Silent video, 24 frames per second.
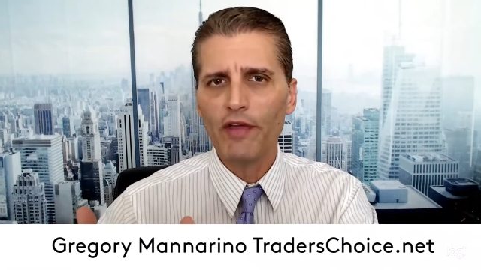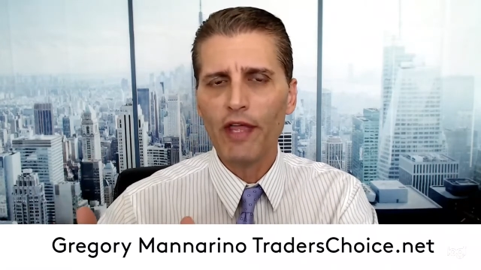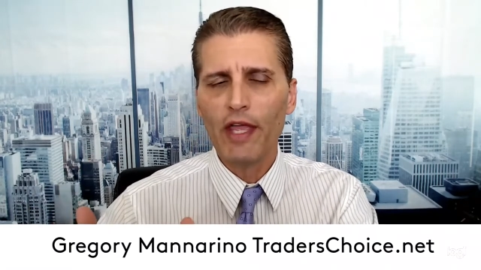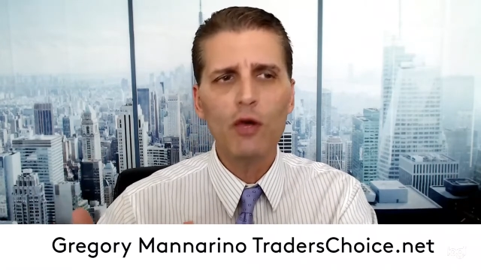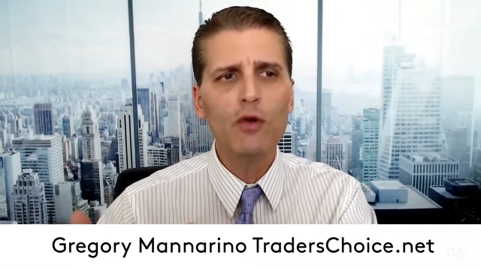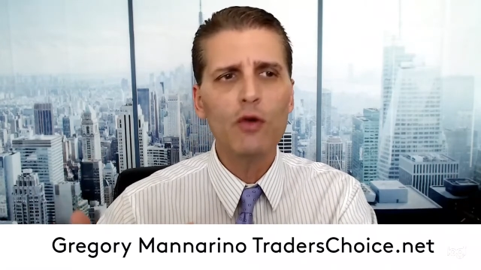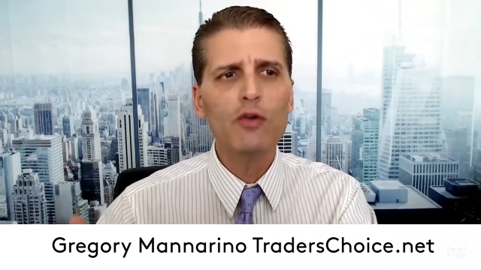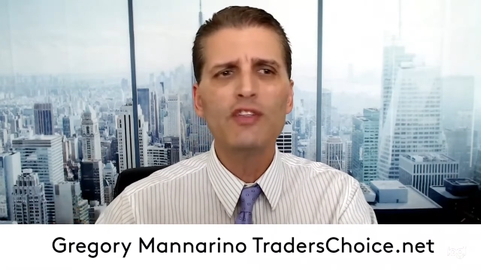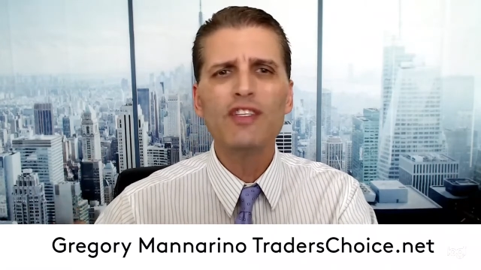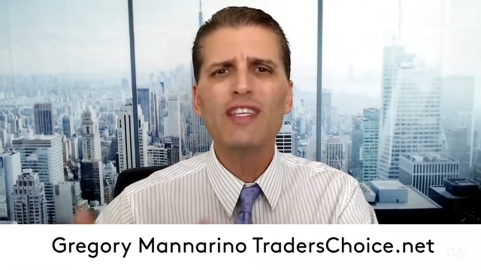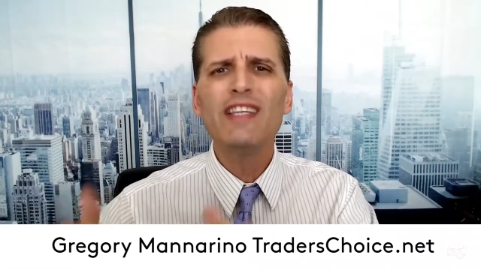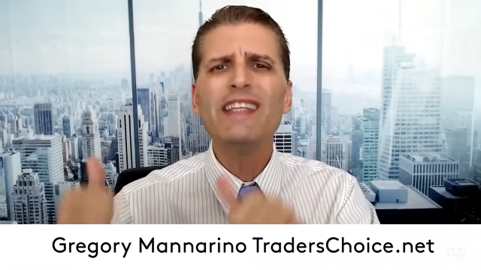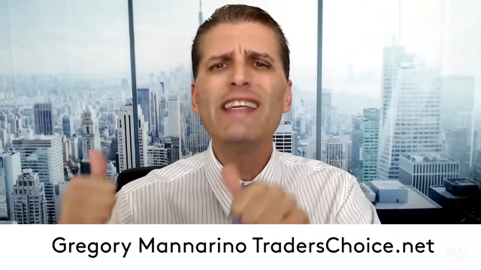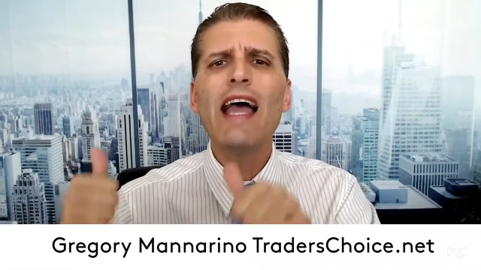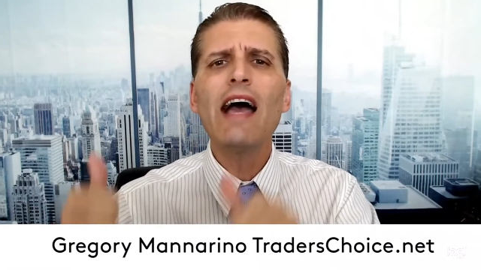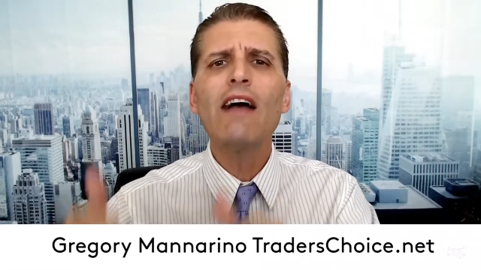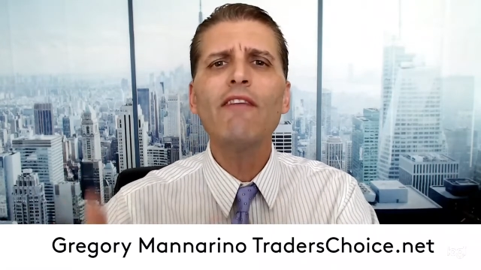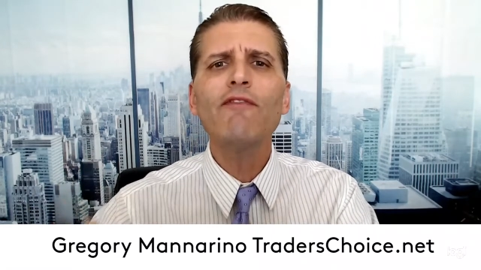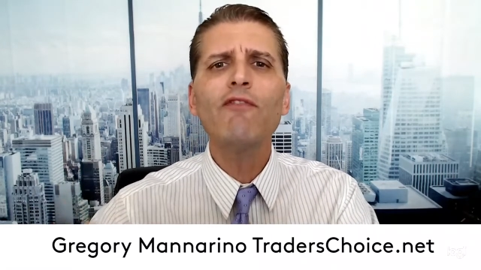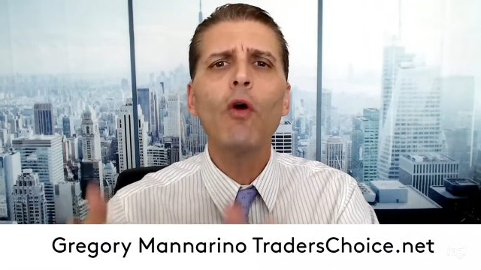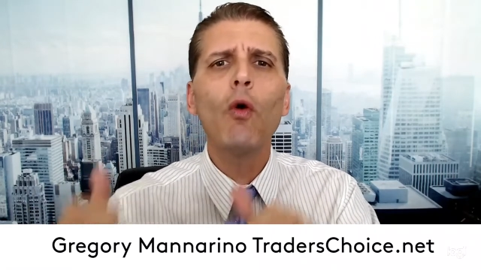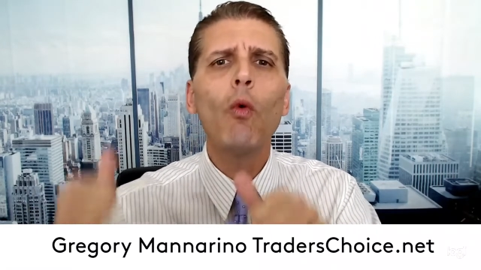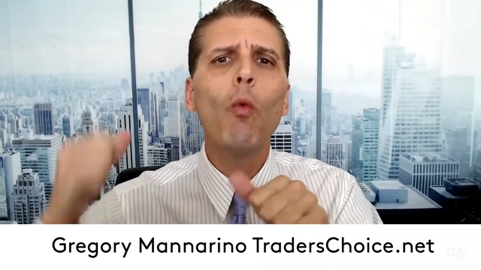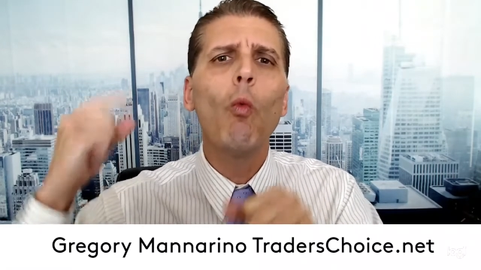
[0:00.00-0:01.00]
who's
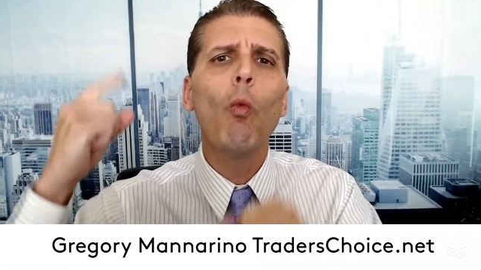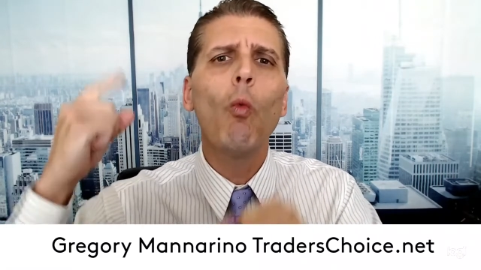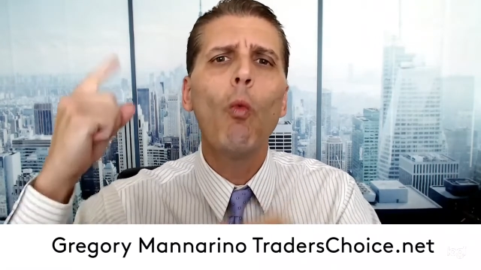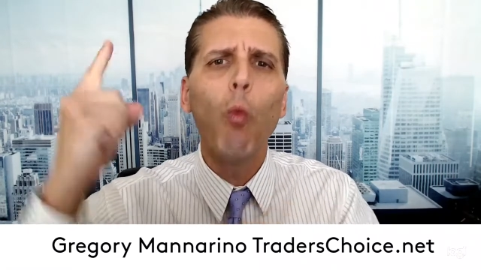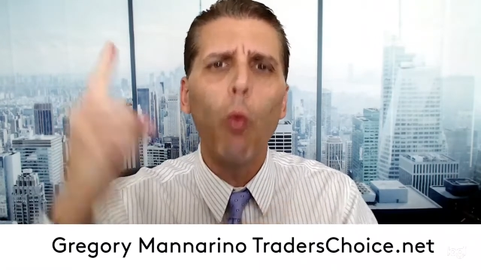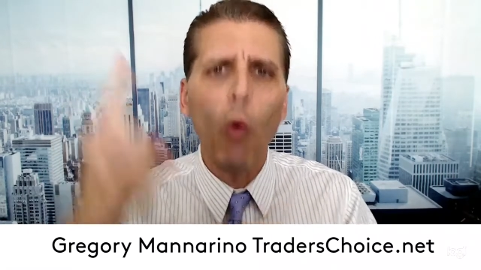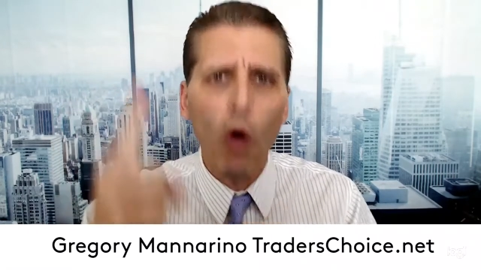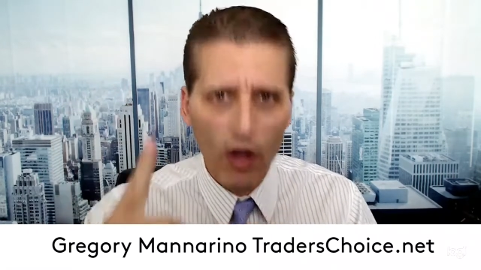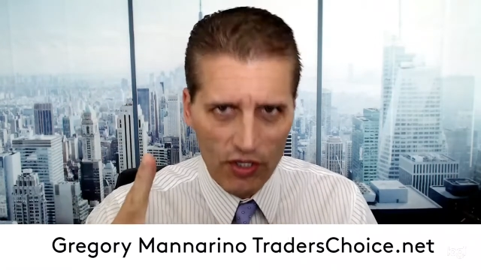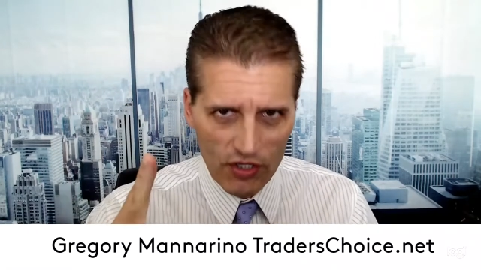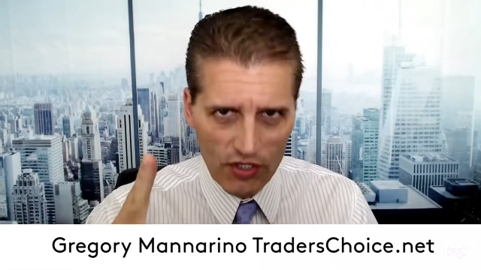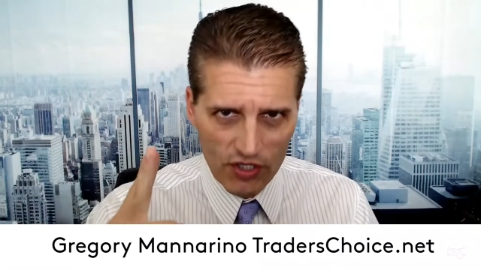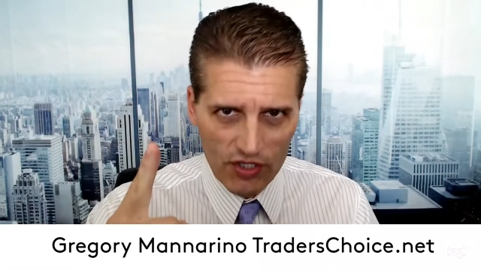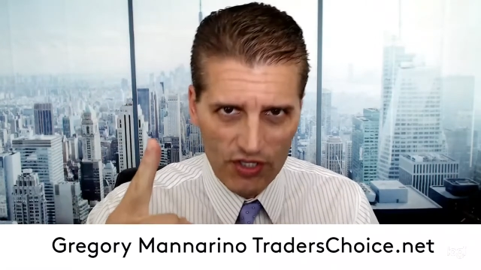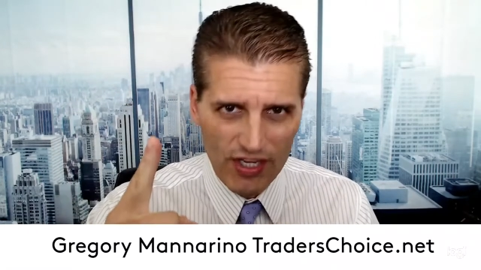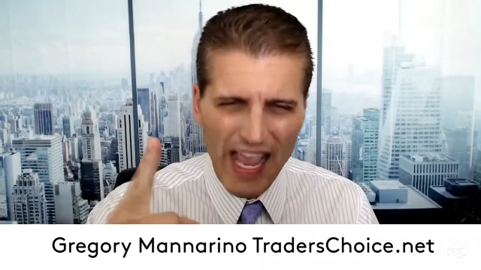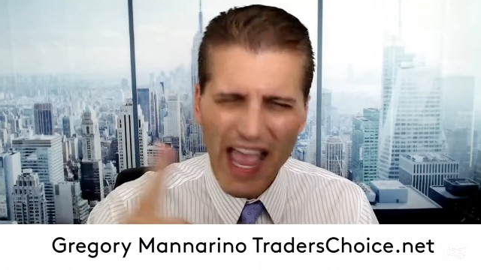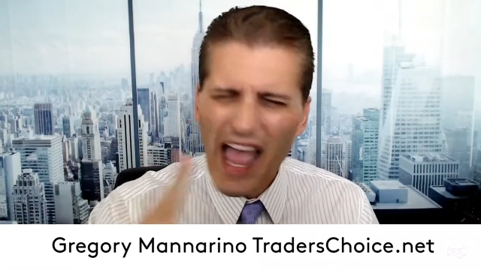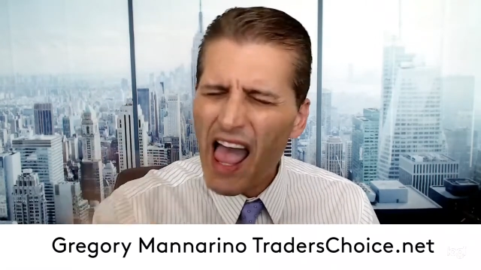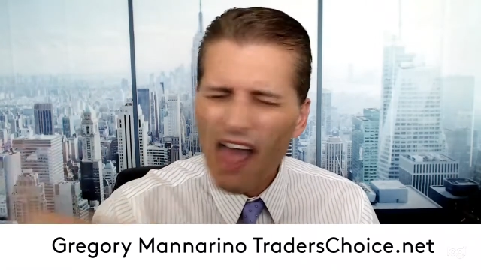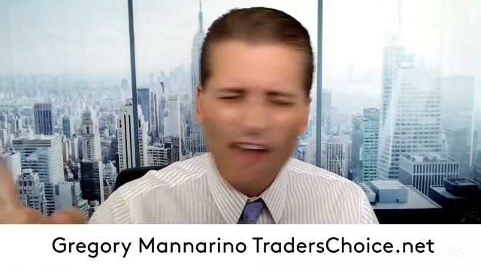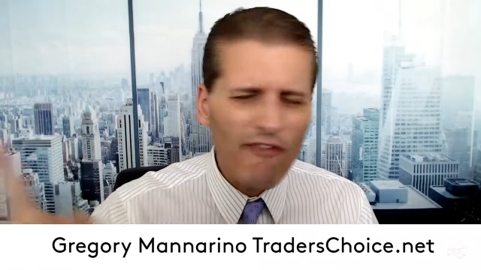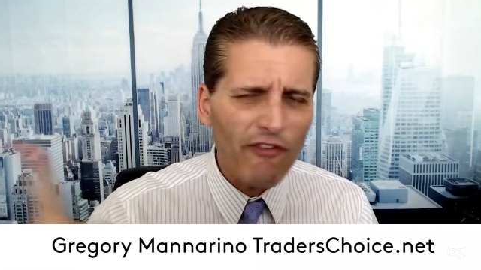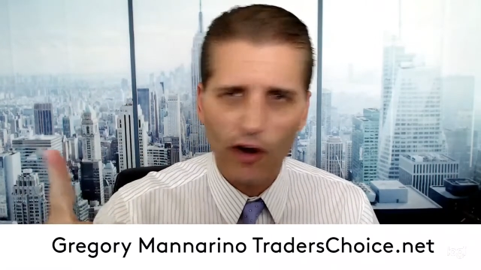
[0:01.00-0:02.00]
never once
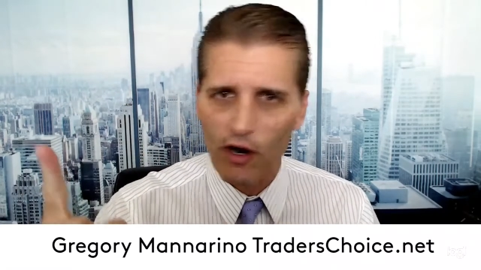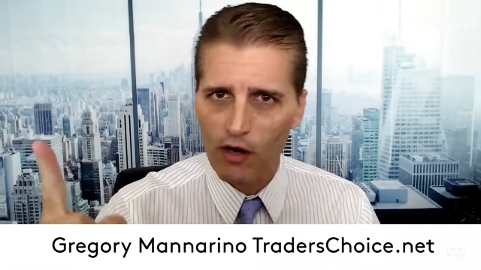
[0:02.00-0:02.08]
ever